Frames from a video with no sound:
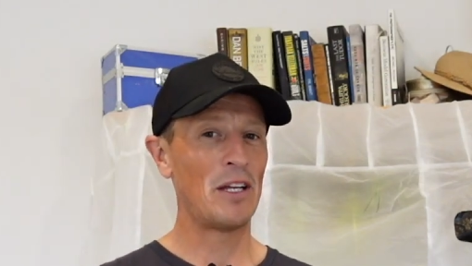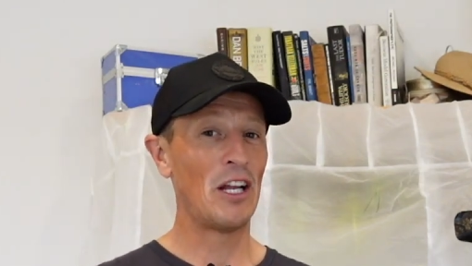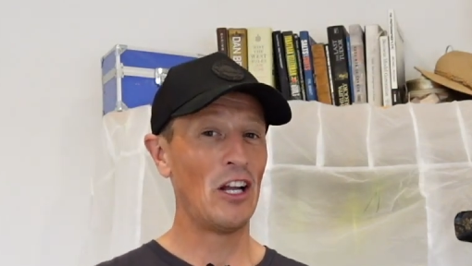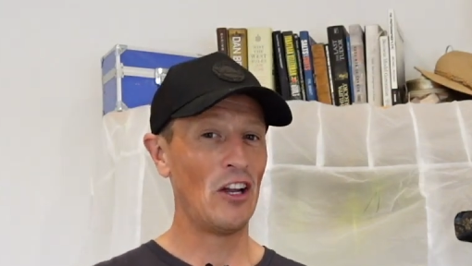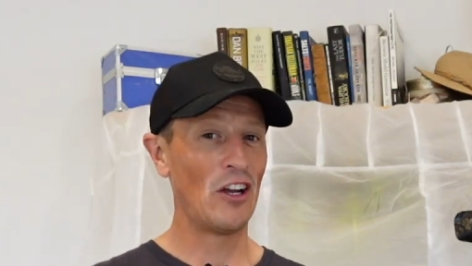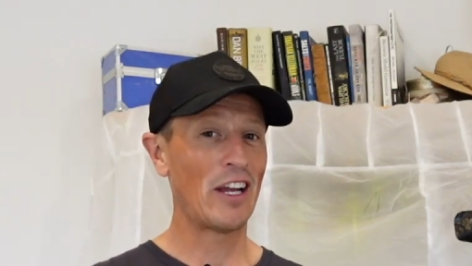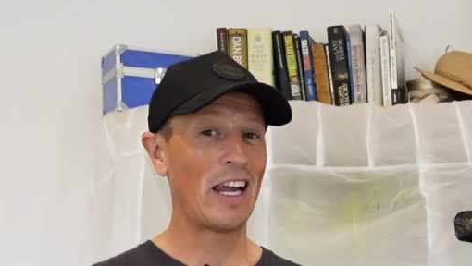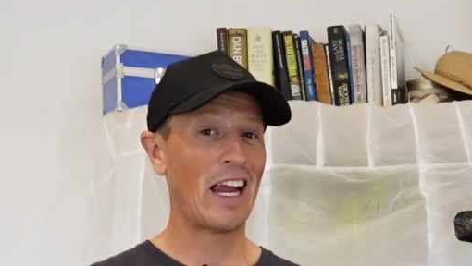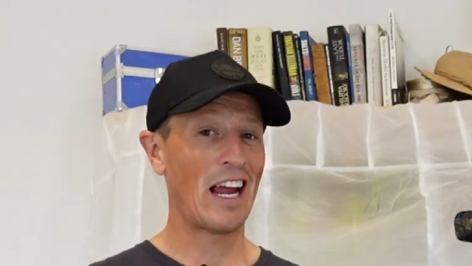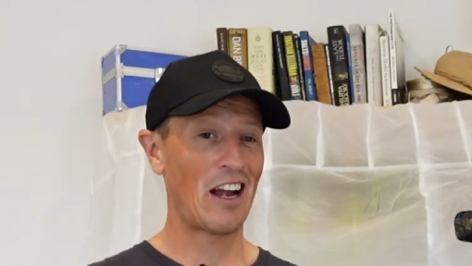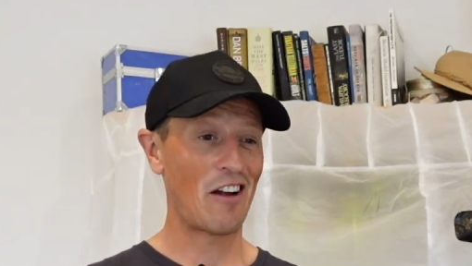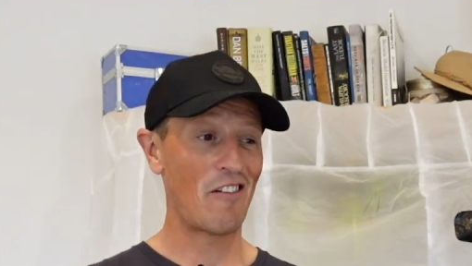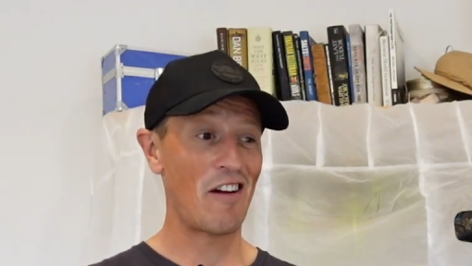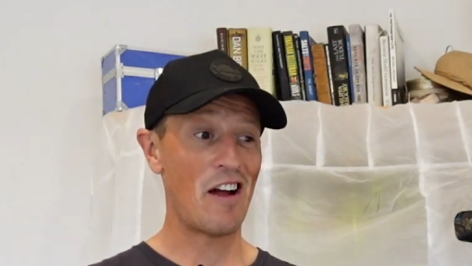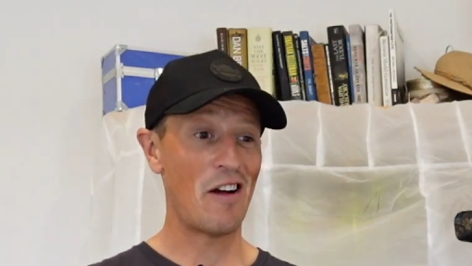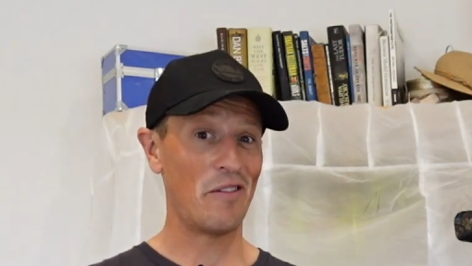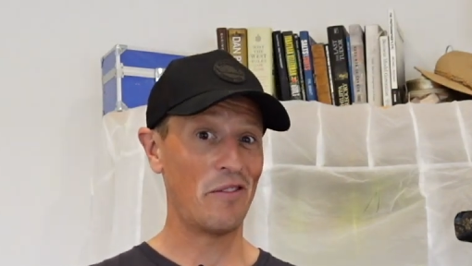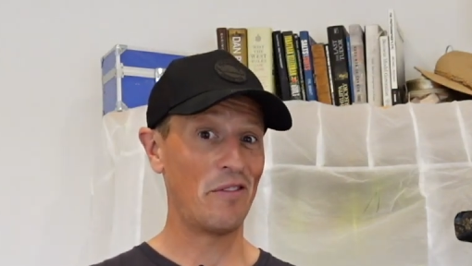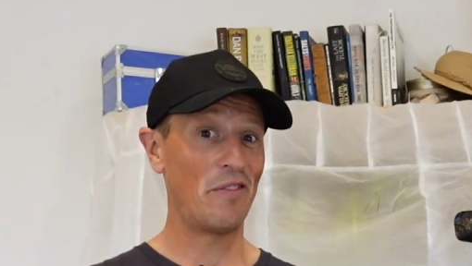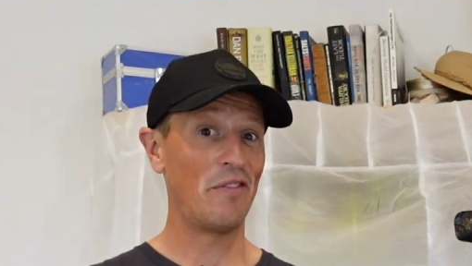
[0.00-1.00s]
you're looking at
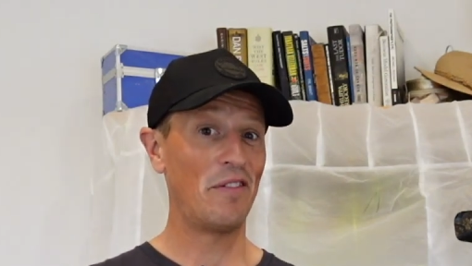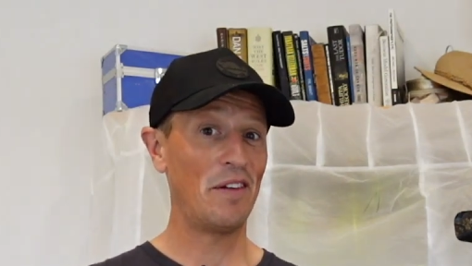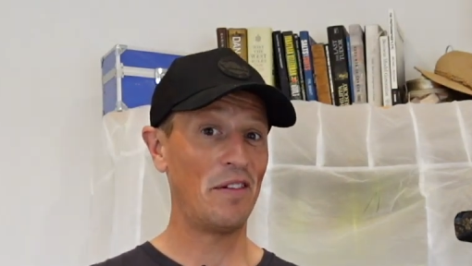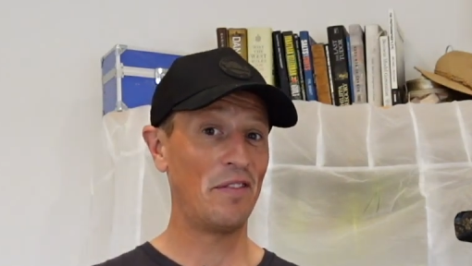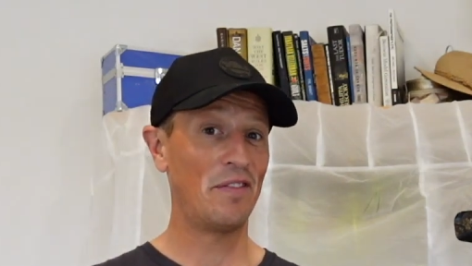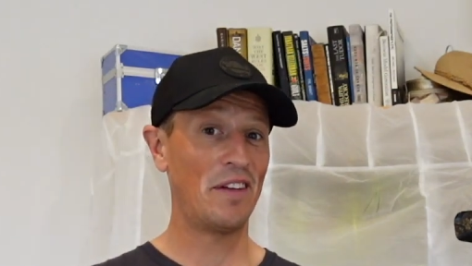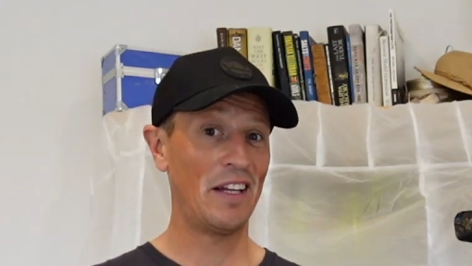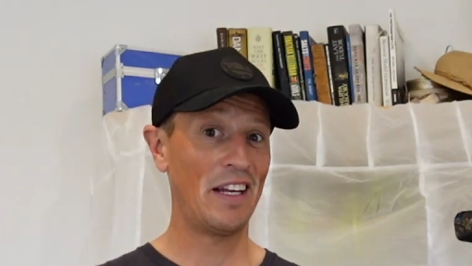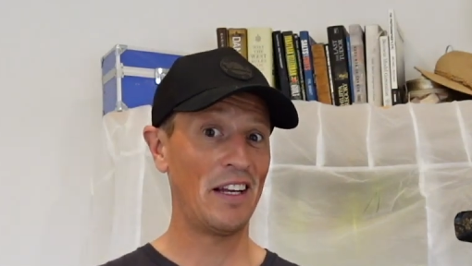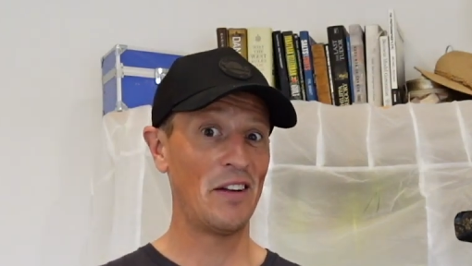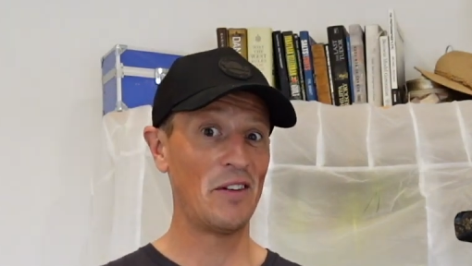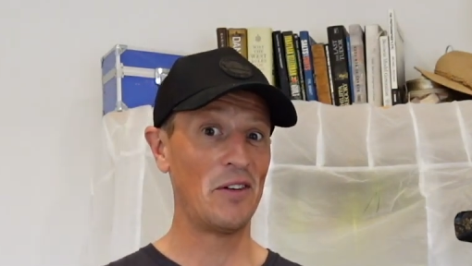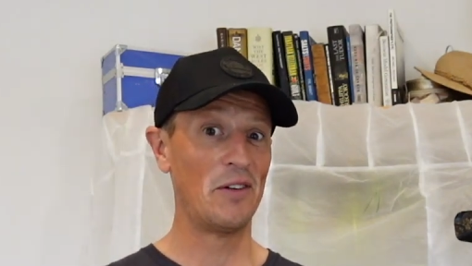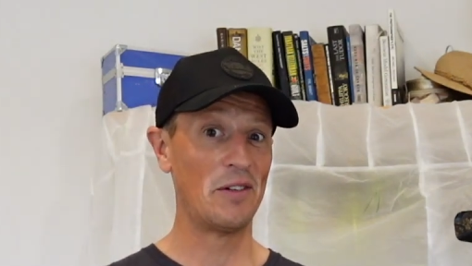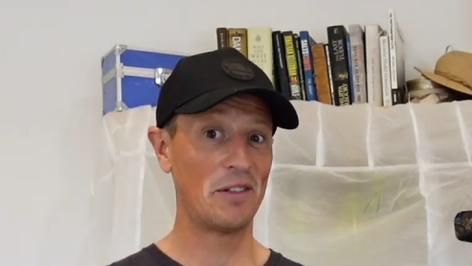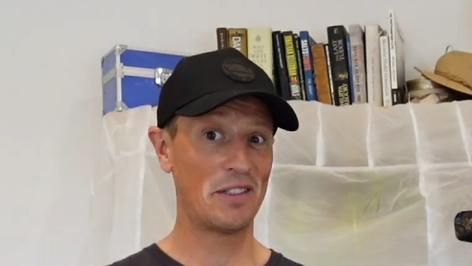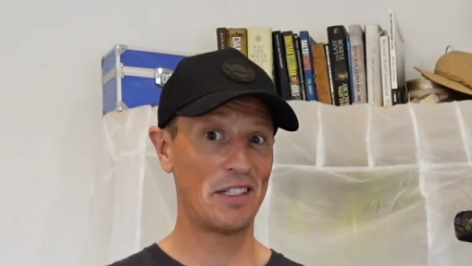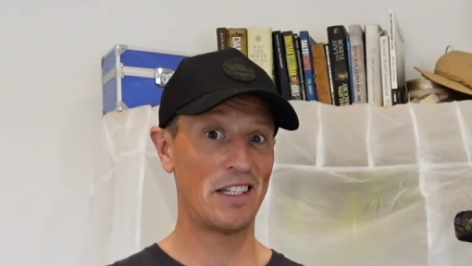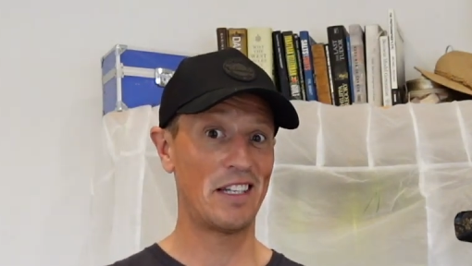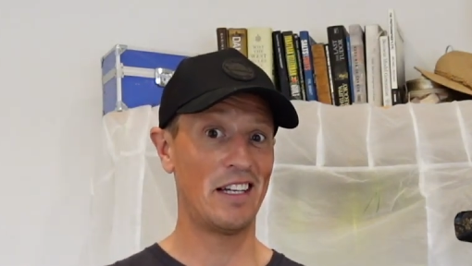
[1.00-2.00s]
around 15
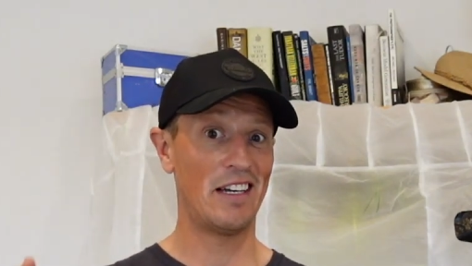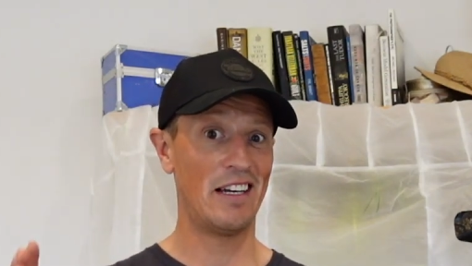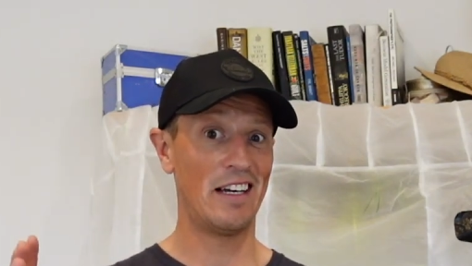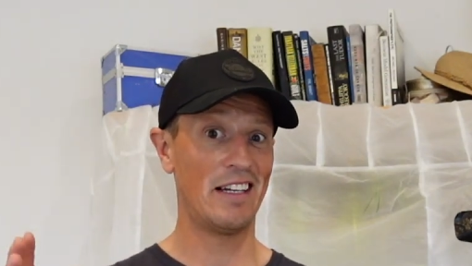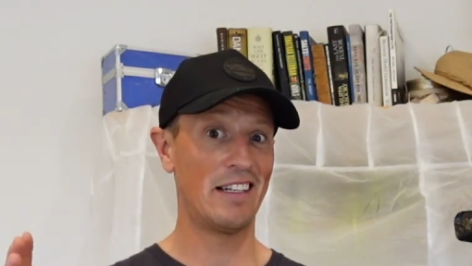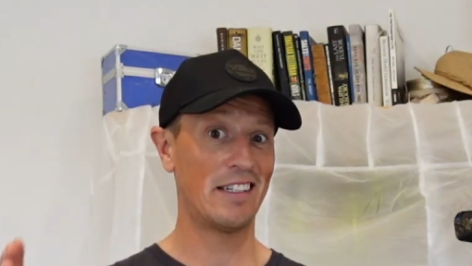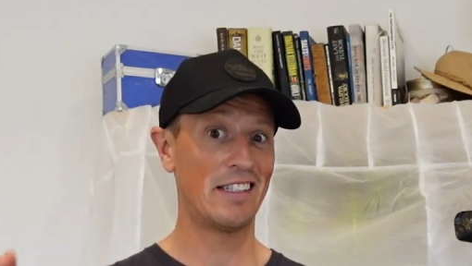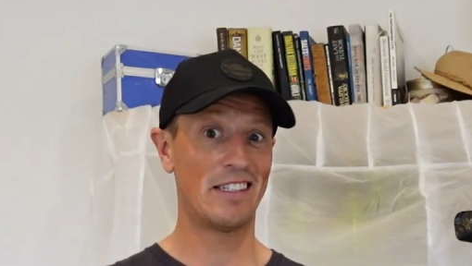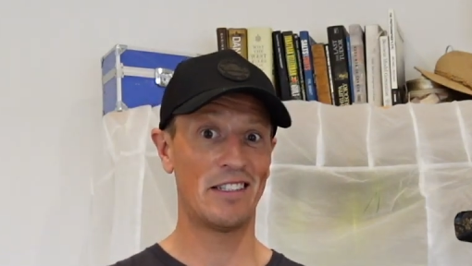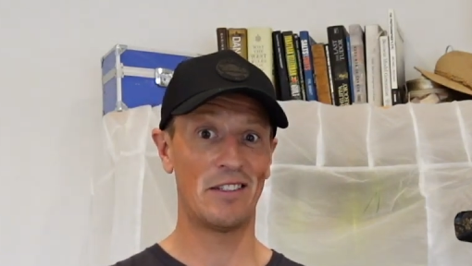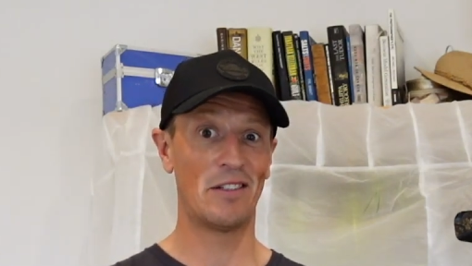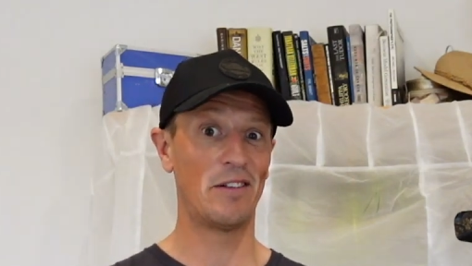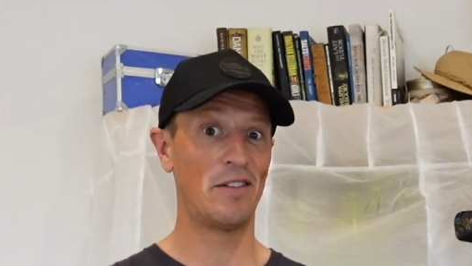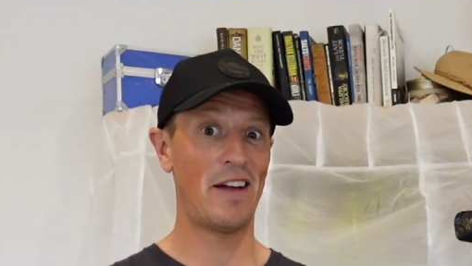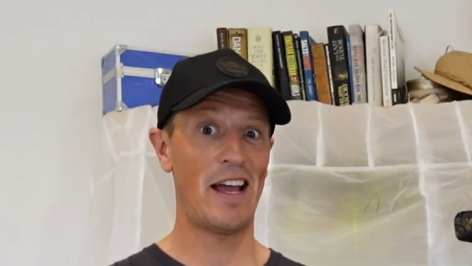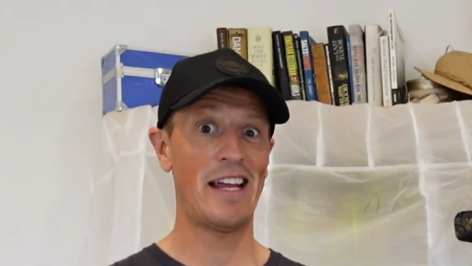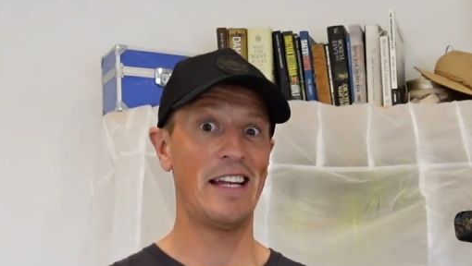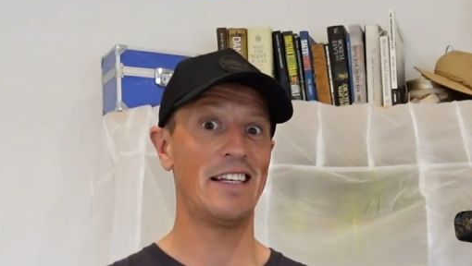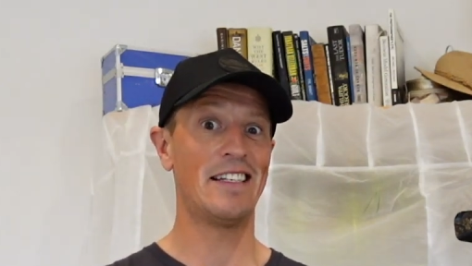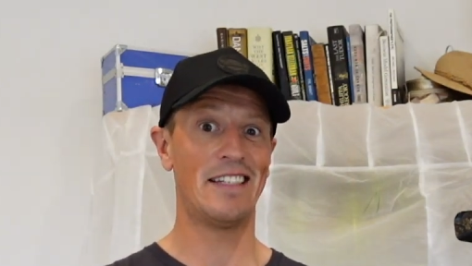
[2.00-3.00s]
knots to sort of
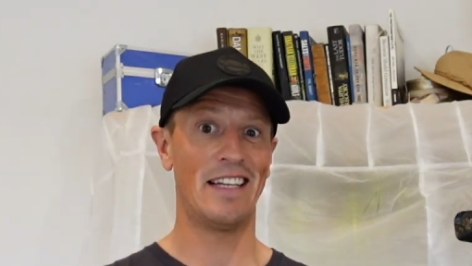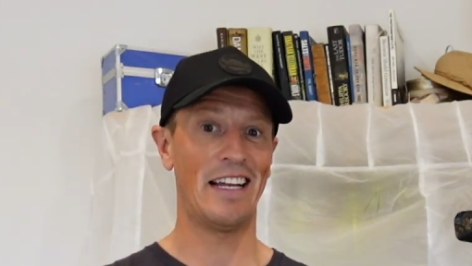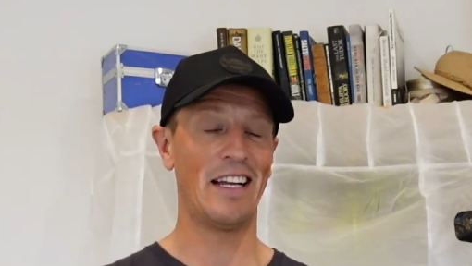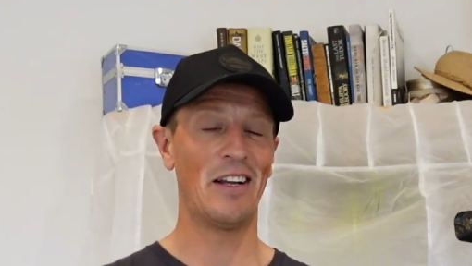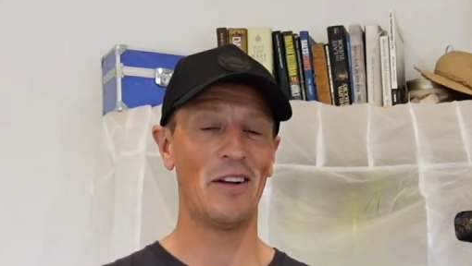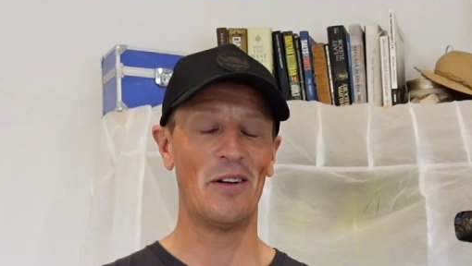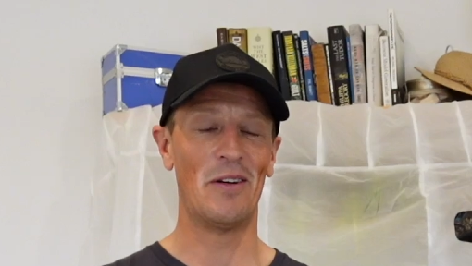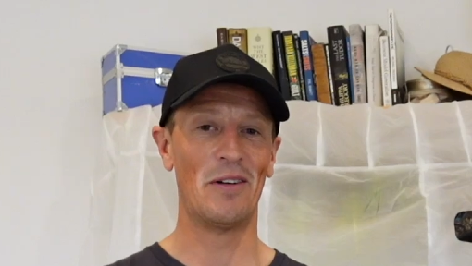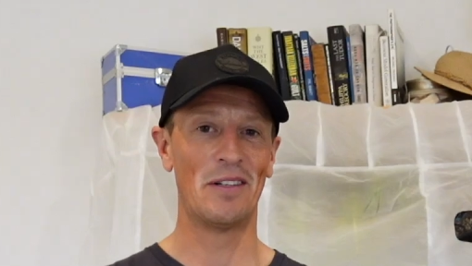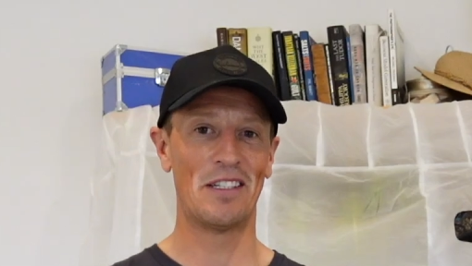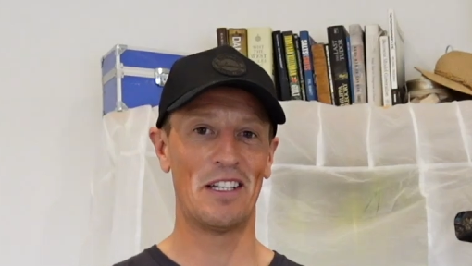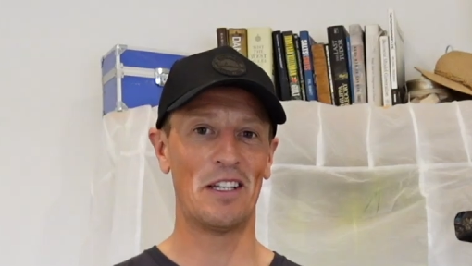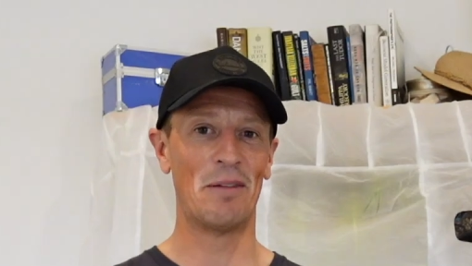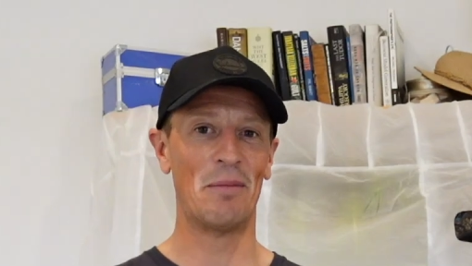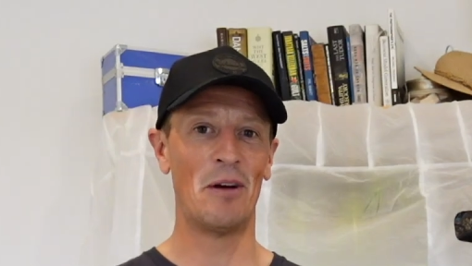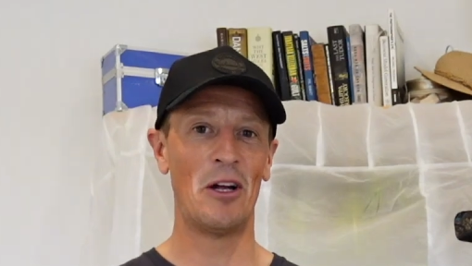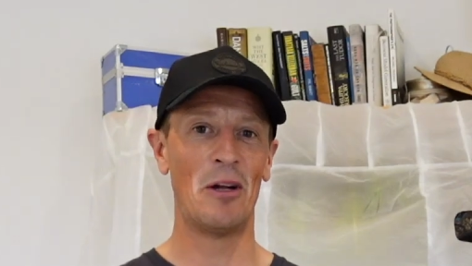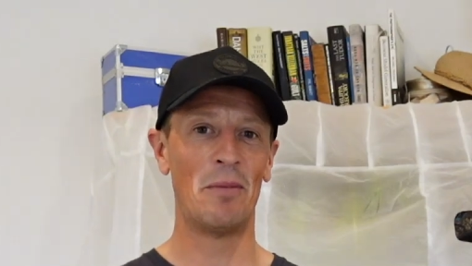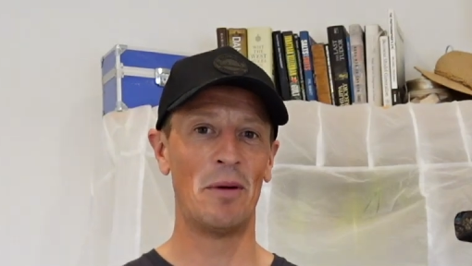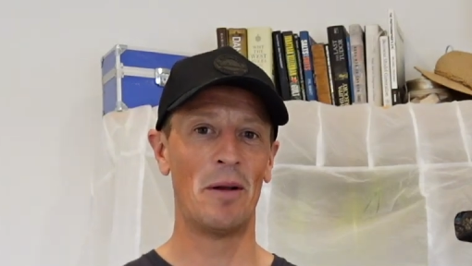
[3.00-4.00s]
18 knots at the
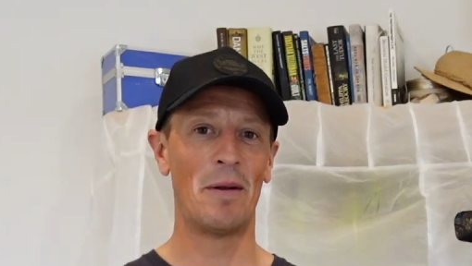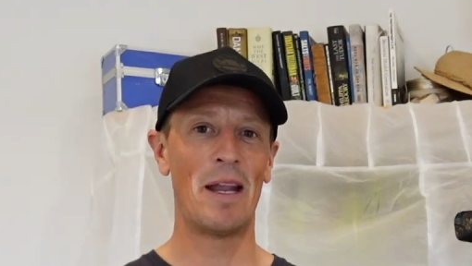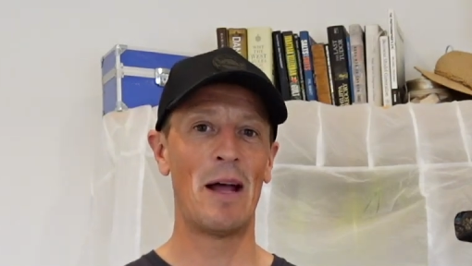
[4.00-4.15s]
moment.